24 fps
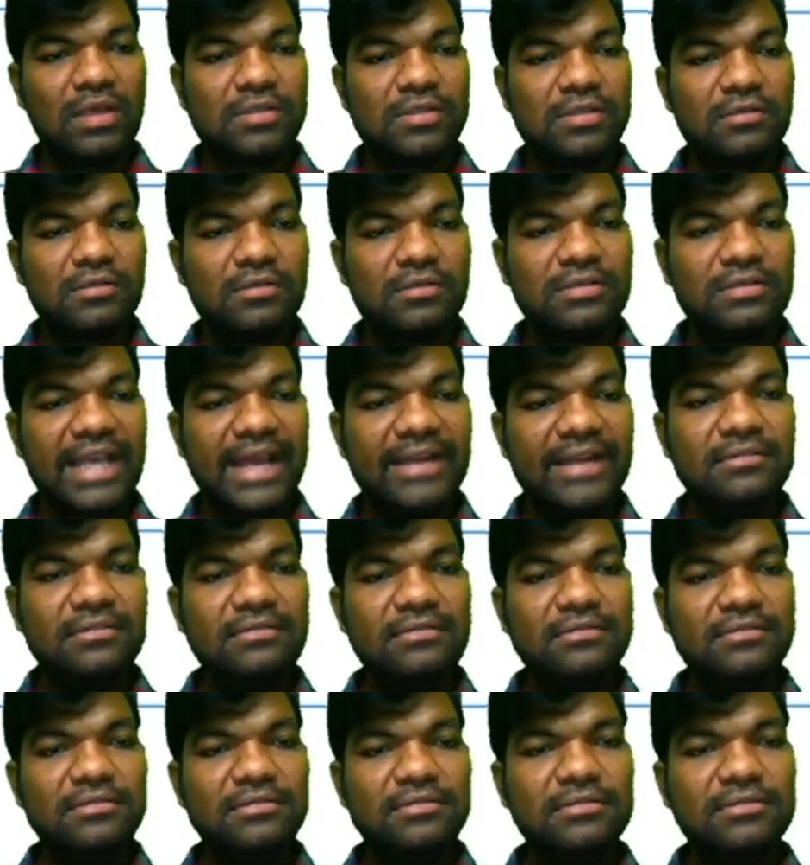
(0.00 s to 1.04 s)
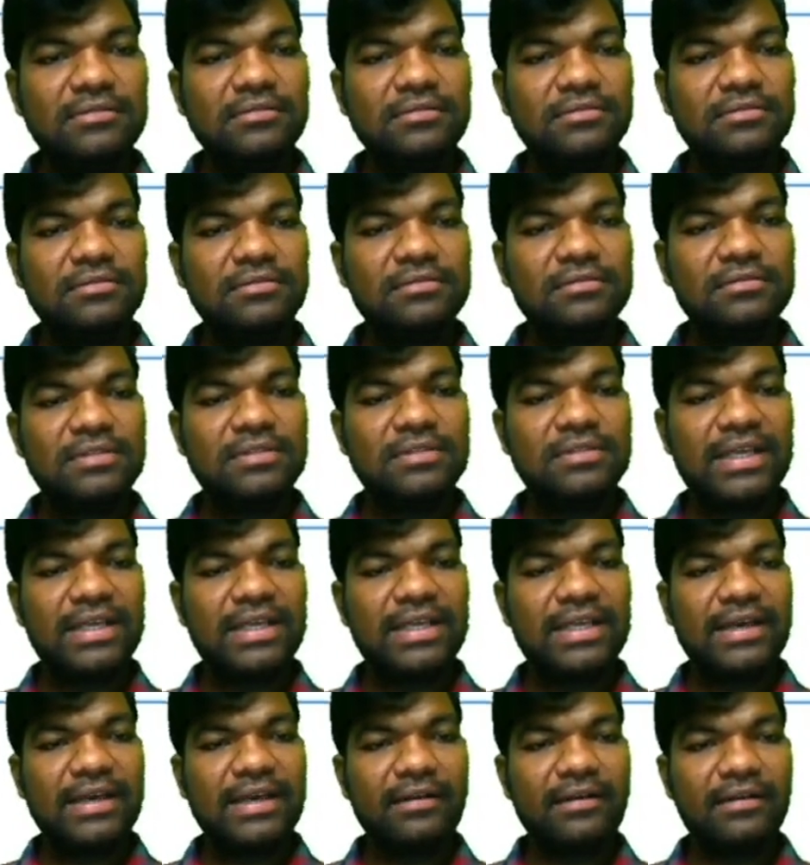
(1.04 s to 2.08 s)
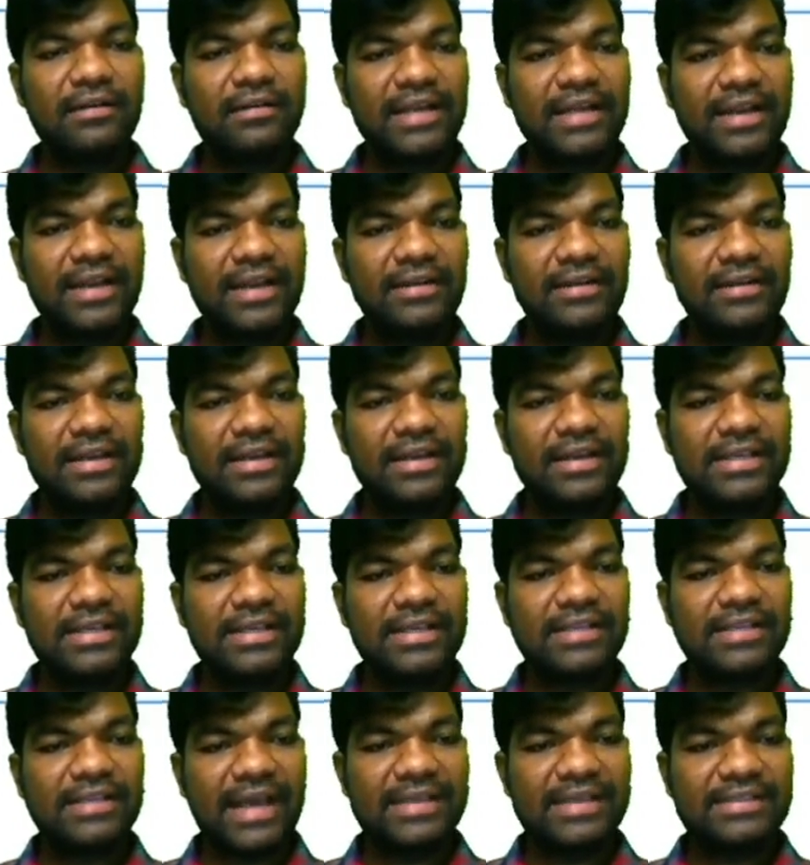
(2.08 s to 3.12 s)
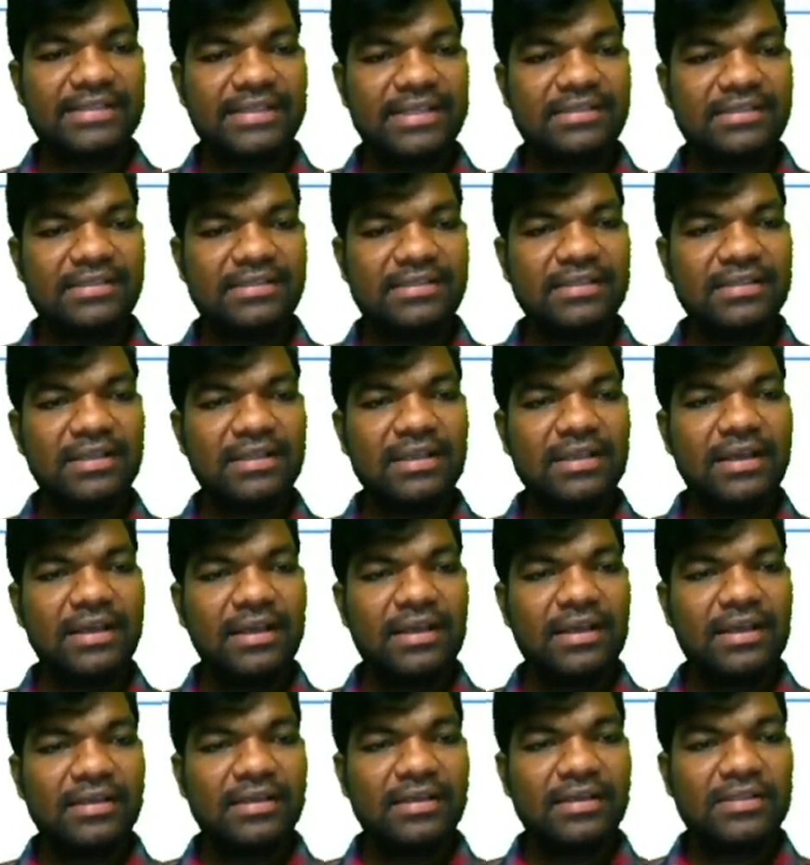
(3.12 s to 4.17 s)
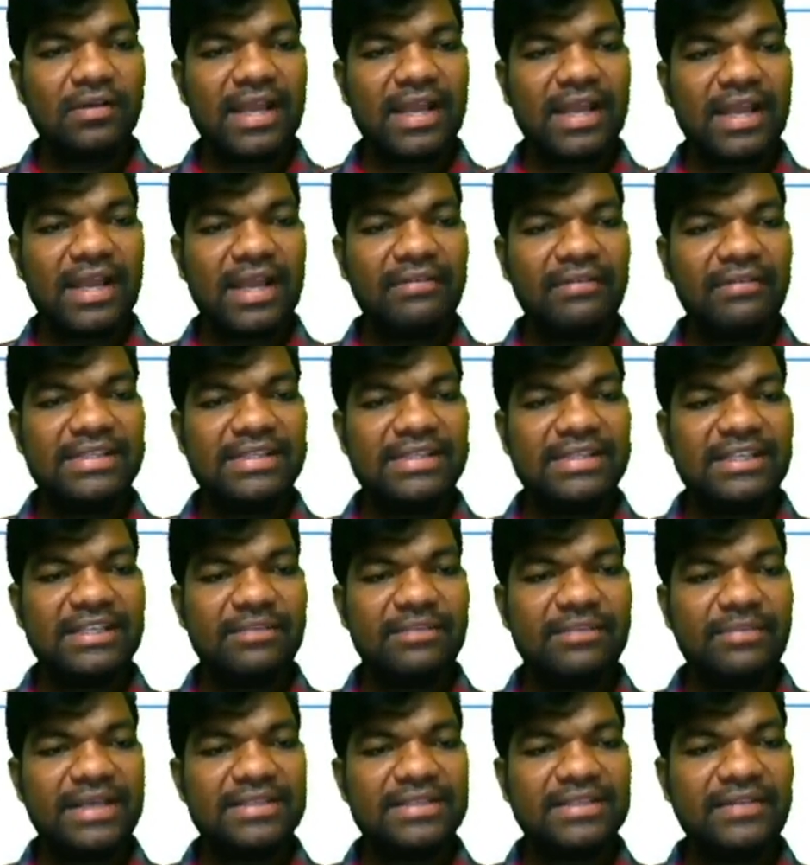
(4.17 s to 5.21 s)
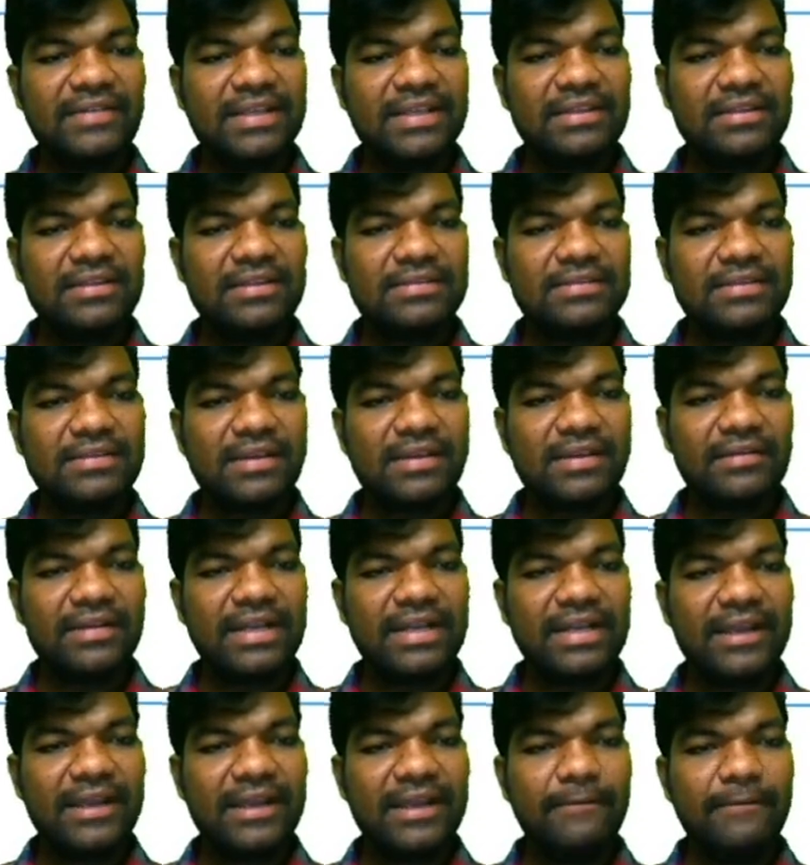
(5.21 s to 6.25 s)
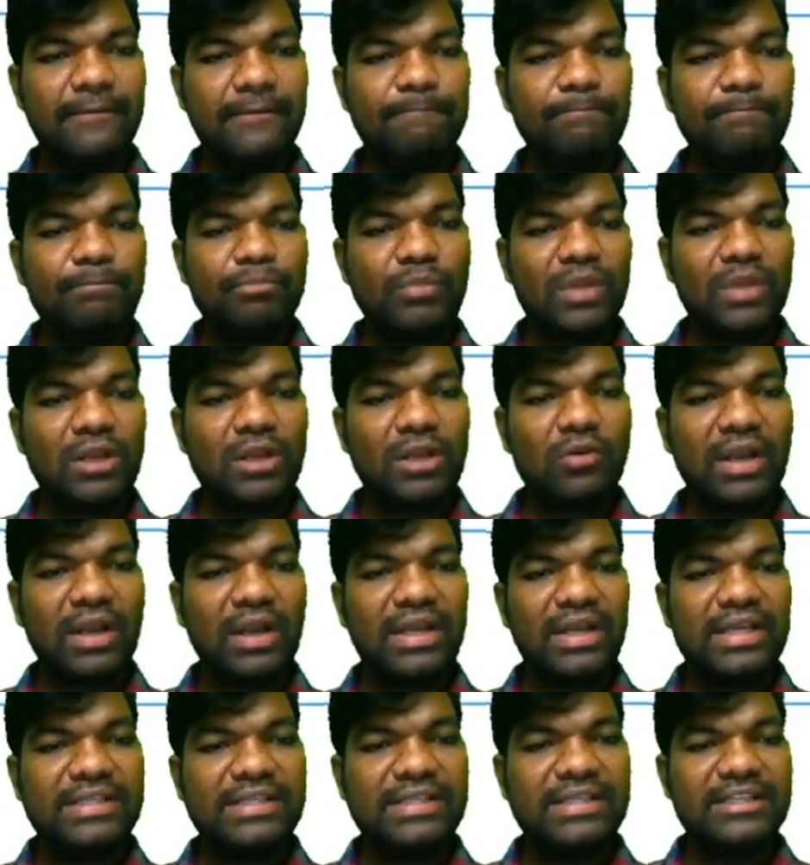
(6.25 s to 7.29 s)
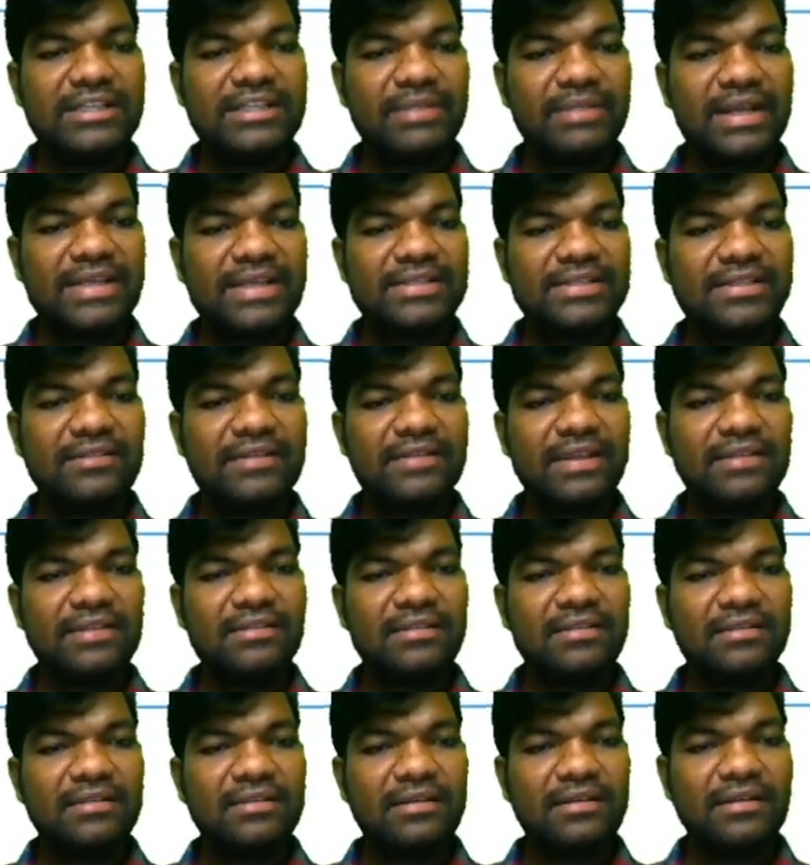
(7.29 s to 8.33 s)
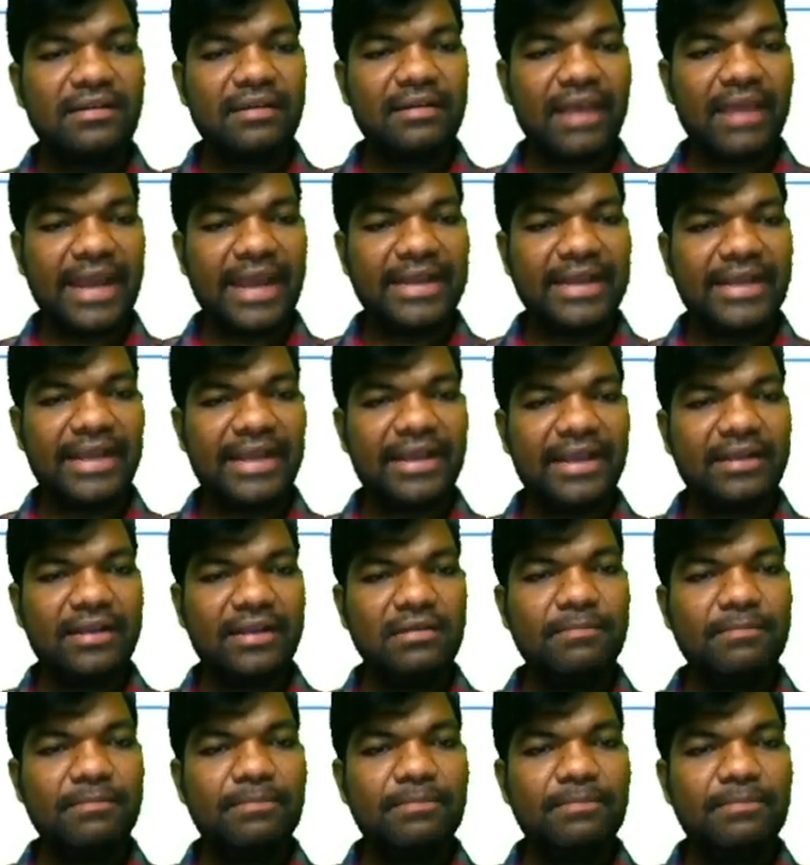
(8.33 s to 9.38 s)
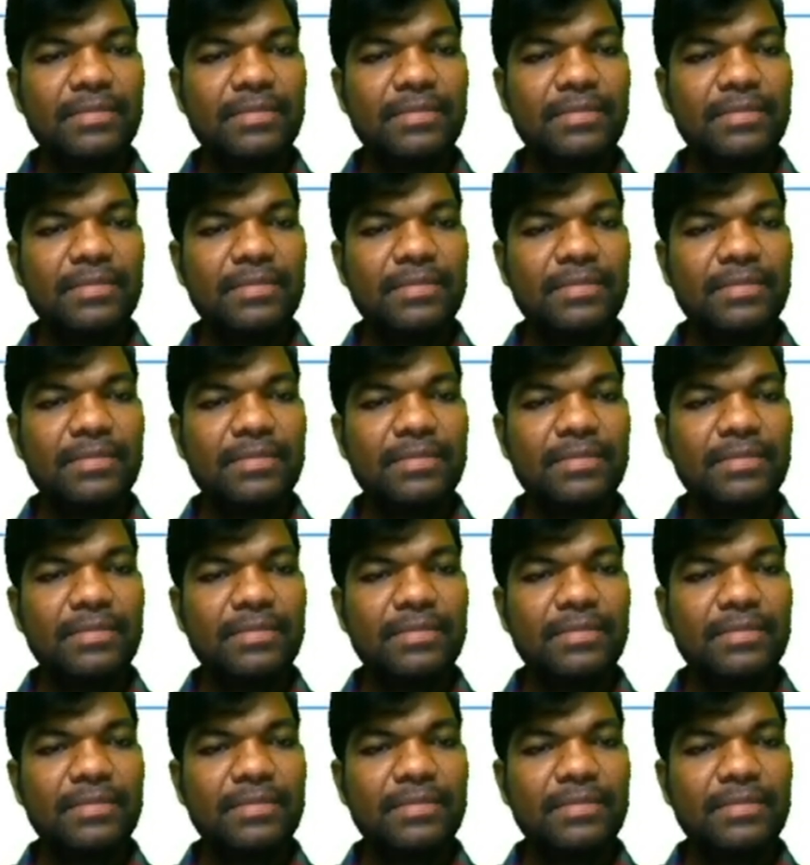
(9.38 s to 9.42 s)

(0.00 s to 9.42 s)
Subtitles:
So 10, see here, 10 is as it is. So 11 is replaced with 17. 12 is replaced with 18.